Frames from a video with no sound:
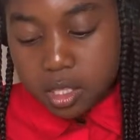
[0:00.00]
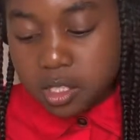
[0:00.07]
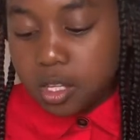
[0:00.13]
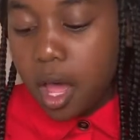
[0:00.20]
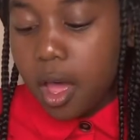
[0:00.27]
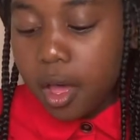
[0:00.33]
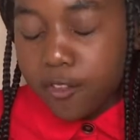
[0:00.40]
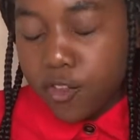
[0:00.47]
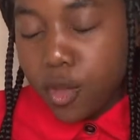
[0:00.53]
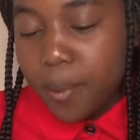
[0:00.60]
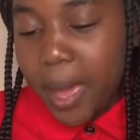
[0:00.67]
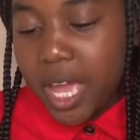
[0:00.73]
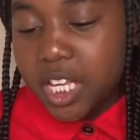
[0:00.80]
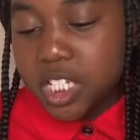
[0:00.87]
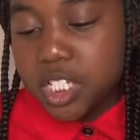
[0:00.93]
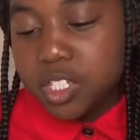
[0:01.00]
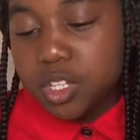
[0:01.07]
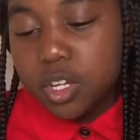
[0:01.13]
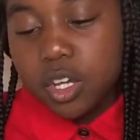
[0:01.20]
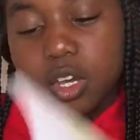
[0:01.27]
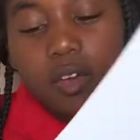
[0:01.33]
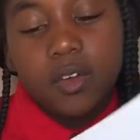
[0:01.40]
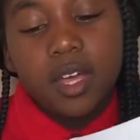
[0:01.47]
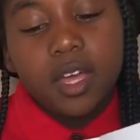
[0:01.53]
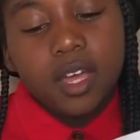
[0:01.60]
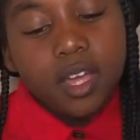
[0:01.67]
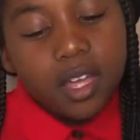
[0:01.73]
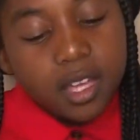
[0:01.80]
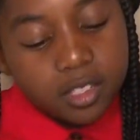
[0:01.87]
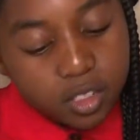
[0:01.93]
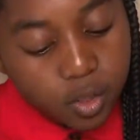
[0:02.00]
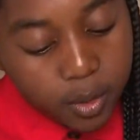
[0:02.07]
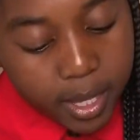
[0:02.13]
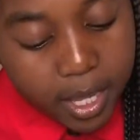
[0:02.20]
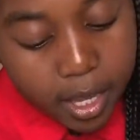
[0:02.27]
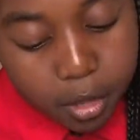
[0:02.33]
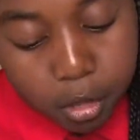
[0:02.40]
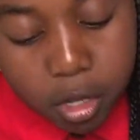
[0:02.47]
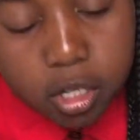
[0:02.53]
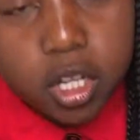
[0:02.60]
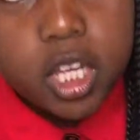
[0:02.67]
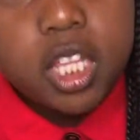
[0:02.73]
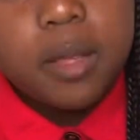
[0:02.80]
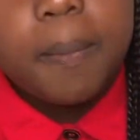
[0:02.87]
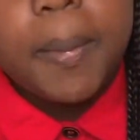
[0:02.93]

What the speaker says: a few pages to you. So here you can look at the